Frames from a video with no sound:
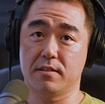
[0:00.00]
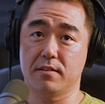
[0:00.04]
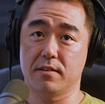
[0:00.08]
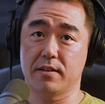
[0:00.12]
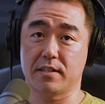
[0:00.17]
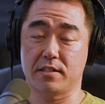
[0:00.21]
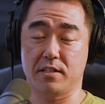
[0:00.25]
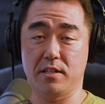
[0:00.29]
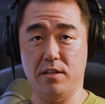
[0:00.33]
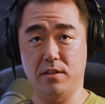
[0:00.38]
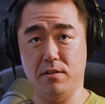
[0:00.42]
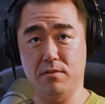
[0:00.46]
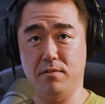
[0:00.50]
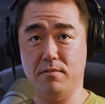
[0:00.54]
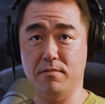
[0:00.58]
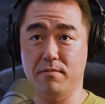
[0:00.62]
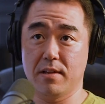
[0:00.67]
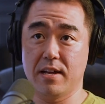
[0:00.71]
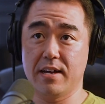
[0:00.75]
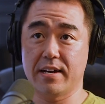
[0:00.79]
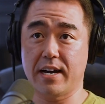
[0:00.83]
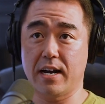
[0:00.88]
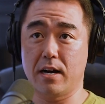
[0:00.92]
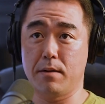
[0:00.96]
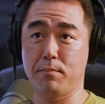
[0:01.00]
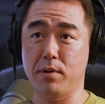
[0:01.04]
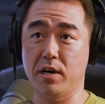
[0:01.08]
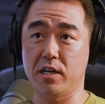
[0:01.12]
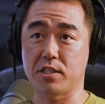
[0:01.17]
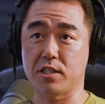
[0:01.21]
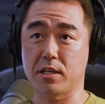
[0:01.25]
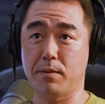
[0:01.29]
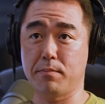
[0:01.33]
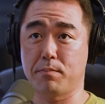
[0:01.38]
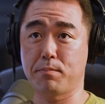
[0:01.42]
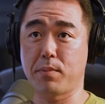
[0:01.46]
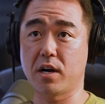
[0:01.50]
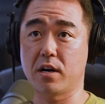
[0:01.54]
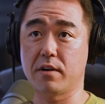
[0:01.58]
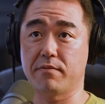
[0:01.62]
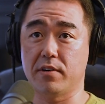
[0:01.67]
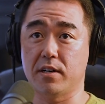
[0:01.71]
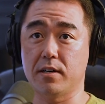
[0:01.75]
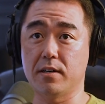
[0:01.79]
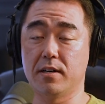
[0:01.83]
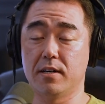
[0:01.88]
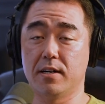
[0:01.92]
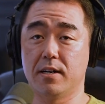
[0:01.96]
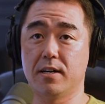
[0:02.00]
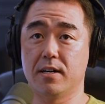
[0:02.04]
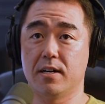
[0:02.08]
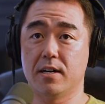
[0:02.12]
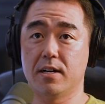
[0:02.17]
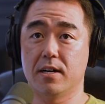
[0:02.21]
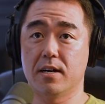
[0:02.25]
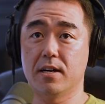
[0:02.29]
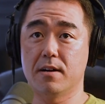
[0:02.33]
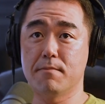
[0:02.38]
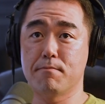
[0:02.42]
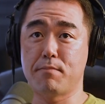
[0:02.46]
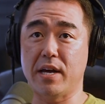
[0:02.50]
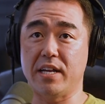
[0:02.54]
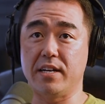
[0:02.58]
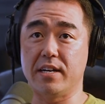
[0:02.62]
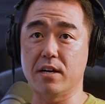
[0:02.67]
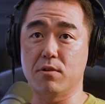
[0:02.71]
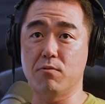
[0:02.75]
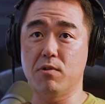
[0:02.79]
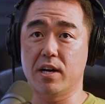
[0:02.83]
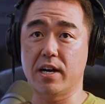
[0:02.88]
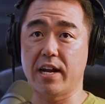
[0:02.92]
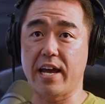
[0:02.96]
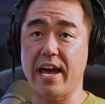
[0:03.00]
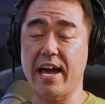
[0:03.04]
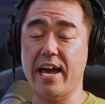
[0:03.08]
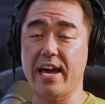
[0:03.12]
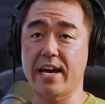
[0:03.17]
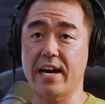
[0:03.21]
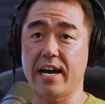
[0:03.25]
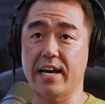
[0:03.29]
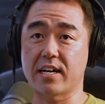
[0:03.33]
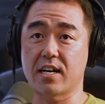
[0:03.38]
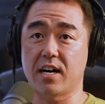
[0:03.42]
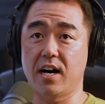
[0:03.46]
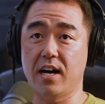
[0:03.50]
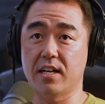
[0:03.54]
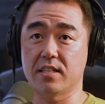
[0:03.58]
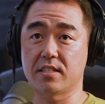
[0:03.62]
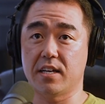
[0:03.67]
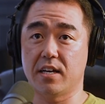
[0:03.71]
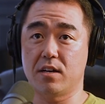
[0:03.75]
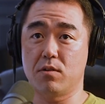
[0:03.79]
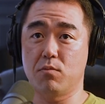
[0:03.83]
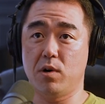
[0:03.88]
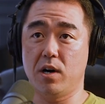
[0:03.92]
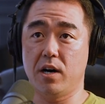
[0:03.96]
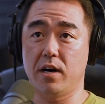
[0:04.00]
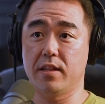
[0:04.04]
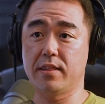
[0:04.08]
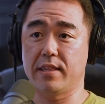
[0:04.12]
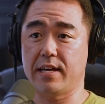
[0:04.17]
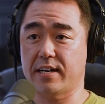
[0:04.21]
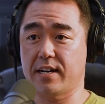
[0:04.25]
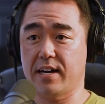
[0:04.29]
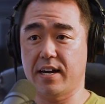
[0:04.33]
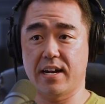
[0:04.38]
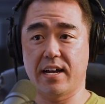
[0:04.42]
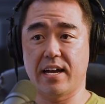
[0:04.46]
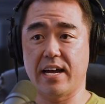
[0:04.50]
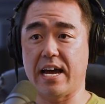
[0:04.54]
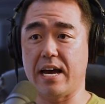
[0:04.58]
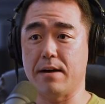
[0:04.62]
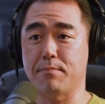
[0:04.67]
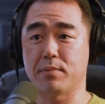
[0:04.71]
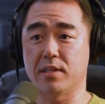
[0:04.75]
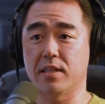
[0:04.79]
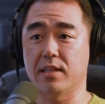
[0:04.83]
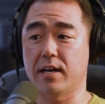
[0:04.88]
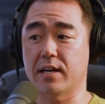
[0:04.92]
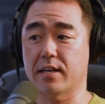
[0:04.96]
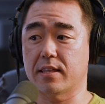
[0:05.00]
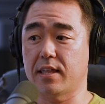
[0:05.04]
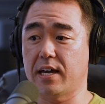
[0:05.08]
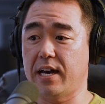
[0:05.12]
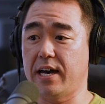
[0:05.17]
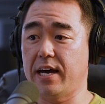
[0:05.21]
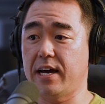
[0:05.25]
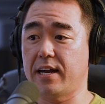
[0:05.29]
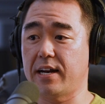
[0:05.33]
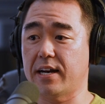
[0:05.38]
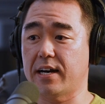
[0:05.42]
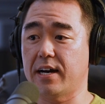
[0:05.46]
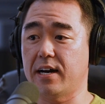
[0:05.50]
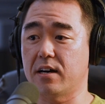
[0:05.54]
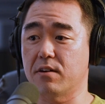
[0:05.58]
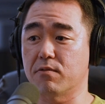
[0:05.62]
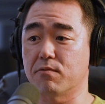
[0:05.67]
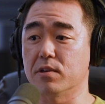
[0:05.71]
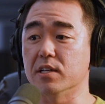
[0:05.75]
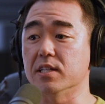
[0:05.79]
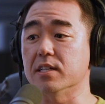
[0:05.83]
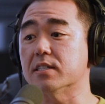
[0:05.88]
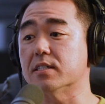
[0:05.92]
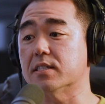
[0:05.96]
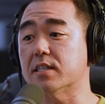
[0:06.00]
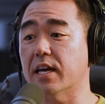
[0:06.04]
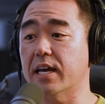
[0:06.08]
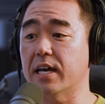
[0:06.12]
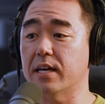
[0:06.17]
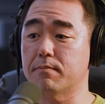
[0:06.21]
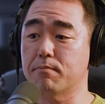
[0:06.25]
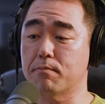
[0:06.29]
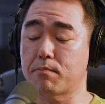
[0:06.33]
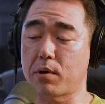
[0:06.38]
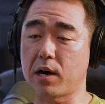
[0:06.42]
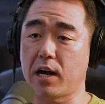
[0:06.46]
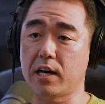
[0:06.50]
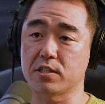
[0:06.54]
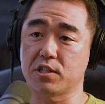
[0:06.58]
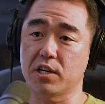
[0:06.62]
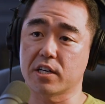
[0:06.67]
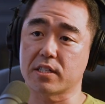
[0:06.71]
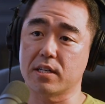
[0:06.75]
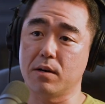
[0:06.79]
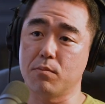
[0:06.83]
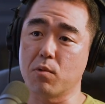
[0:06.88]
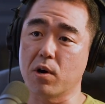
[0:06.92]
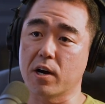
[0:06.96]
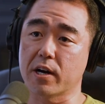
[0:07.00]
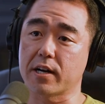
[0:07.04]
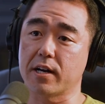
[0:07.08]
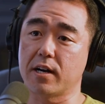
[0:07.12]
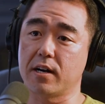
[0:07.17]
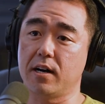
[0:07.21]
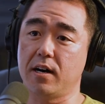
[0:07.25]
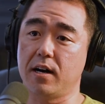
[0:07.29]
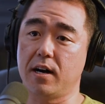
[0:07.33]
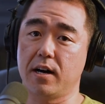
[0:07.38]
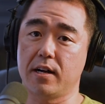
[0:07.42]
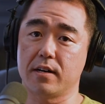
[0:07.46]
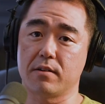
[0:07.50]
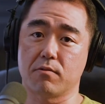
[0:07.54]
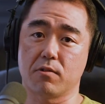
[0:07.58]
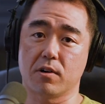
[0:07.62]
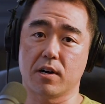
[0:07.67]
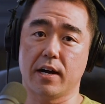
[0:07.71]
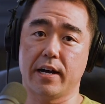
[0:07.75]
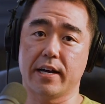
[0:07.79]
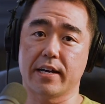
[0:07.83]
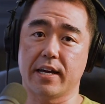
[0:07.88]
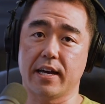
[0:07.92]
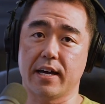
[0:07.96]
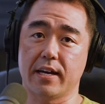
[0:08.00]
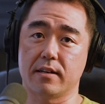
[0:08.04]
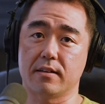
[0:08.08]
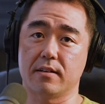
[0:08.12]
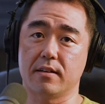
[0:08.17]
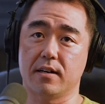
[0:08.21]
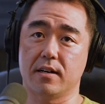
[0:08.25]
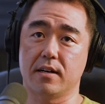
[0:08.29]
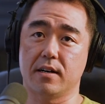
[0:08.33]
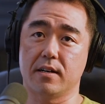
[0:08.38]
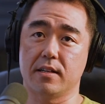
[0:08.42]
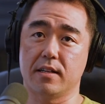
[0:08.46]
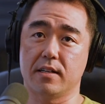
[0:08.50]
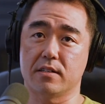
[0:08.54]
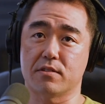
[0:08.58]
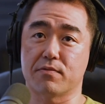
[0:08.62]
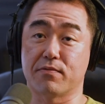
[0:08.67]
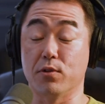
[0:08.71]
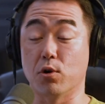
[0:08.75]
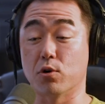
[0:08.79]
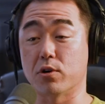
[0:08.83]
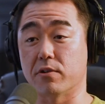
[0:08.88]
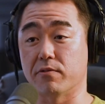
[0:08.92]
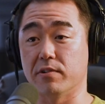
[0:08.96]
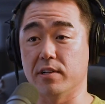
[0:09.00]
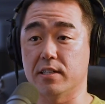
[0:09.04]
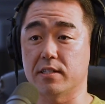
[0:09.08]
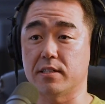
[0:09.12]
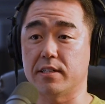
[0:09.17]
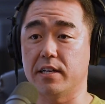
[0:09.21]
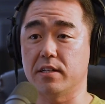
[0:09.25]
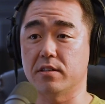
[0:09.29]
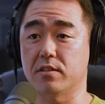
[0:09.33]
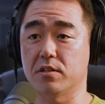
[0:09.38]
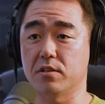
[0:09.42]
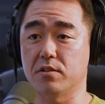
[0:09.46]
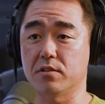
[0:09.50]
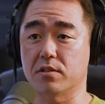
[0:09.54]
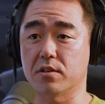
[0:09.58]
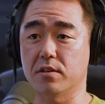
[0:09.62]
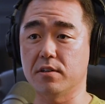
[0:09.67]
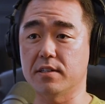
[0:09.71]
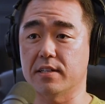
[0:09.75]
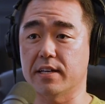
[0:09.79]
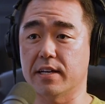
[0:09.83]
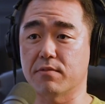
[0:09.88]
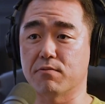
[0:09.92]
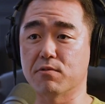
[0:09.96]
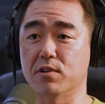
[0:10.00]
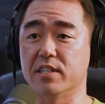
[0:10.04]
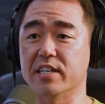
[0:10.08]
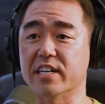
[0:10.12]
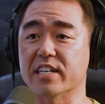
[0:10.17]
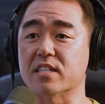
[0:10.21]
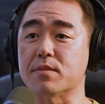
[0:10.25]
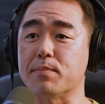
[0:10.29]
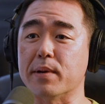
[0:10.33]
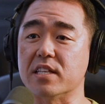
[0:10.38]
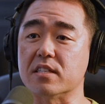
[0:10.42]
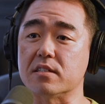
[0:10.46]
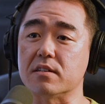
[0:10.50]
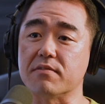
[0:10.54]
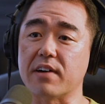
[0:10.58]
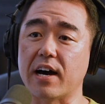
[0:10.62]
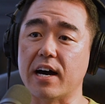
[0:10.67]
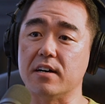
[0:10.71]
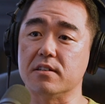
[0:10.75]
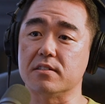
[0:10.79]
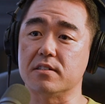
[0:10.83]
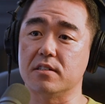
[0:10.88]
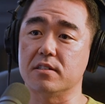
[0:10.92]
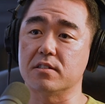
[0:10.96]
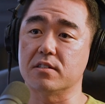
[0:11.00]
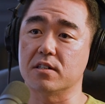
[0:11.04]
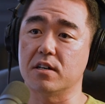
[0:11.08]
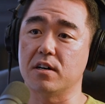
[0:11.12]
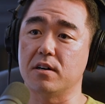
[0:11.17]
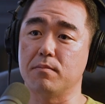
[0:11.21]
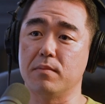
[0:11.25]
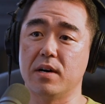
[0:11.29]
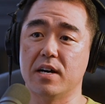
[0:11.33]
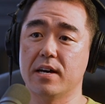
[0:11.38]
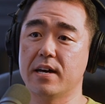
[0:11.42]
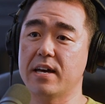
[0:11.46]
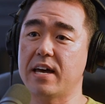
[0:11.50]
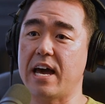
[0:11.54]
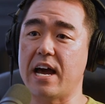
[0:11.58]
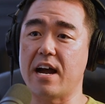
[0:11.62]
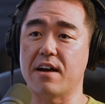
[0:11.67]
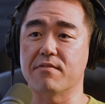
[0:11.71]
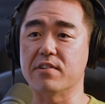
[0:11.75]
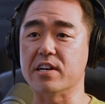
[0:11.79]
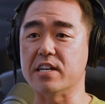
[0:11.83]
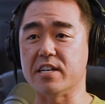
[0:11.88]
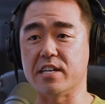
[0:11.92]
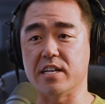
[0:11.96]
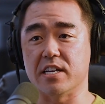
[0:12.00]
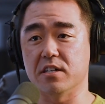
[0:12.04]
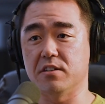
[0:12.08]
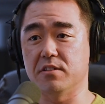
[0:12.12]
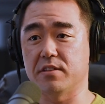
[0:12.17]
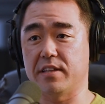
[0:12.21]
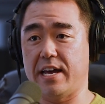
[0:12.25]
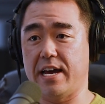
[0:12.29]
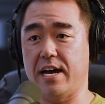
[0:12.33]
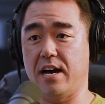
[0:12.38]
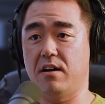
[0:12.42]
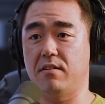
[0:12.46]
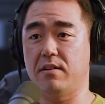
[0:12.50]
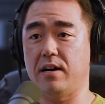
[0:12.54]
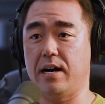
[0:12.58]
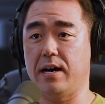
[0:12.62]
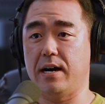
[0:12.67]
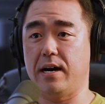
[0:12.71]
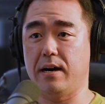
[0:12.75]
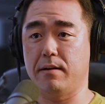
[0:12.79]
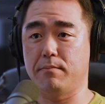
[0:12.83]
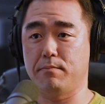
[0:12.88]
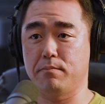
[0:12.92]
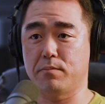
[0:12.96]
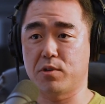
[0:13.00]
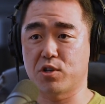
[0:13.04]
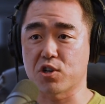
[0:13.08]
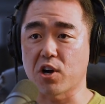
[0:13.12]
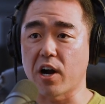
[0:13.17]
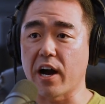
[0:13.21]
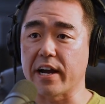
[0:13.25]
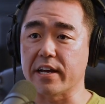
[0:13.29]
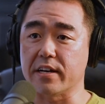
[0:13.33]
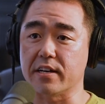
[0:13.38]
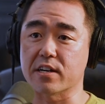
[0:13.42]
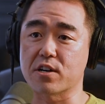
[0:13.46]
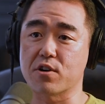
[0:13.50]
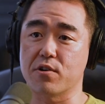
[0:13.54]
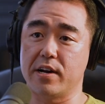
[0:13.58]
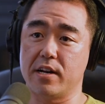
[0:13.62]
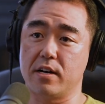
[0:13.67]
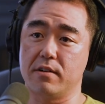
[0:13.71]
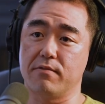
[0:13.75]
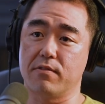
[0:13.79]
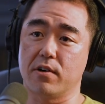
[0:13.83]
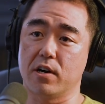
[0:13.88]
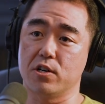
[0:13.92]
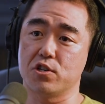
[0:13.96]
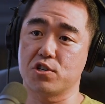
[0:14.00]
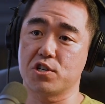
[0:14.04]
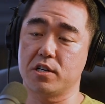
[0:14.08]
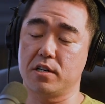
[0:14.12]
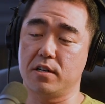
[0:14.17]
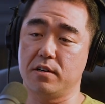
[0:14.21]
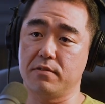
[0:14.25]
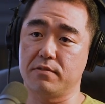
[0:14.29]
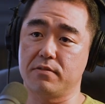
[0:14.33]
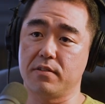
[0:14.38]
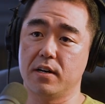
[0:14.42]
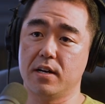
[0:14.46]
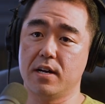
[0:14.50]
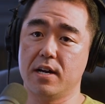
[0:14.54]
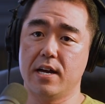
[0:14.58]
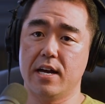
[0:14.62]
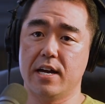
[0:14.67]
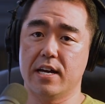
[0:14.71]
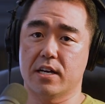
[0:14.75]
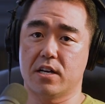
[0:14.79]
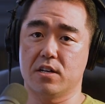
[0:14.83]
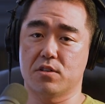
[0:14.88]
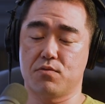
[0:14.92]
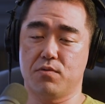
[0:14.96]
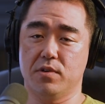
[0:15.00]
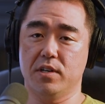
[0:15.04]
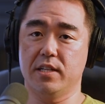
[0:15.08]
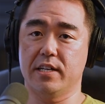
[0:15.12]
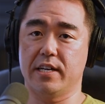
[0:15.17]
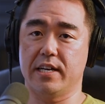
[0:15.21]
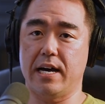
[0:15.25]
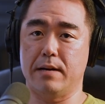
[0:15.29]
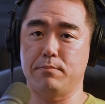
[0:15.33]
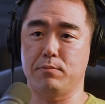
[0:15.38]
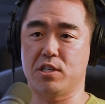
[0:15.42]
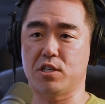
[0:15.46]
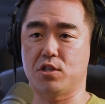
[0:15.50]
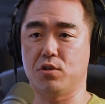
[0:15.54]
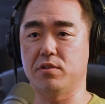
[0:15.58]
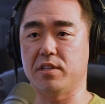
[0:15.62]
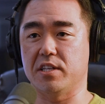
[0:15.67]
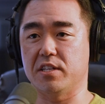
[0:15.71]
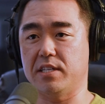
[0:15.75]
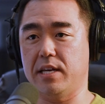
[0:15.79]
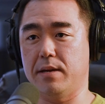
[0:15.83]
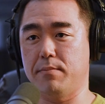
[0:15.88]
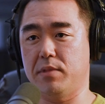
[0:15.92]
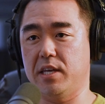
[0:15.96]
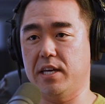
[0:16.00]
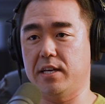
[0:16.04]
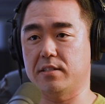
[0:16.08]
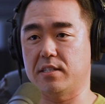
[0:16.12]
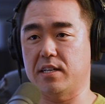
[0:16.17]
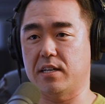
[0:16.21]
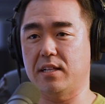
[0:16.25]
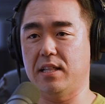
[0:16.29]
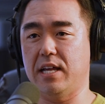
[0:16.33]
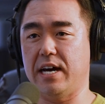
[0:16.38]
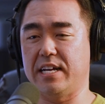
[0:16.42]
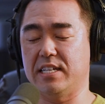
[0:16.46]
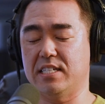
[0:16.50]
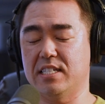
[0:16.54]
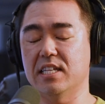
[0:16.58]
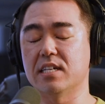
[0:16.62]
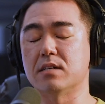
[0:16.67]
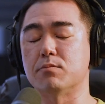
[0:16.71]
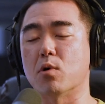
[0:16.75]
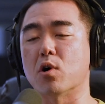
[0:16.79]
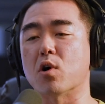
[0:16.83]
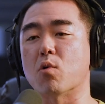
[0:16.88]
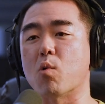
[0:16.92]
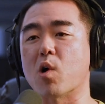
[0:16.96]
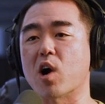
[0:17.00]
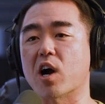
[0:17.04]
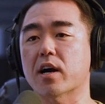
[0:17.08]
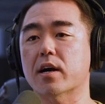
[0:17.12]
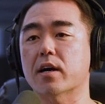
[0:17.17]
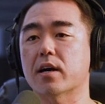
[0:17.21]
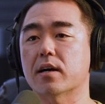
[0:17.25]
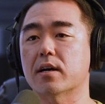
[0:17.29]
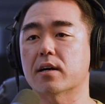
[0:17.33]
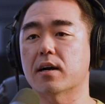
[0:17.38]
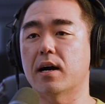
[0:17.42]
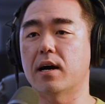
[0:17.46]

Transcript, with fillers: Actually, got a bunch. I'm part of a pending one, an AI content one that kind of happened like that. I got a real estate project I'm working on where I get uh, it's Florida real estate too, so it's like really expensive houses. So every deal now, I- am trying to create a version of because really I'm just doing the same thing as a client. It's a little more work.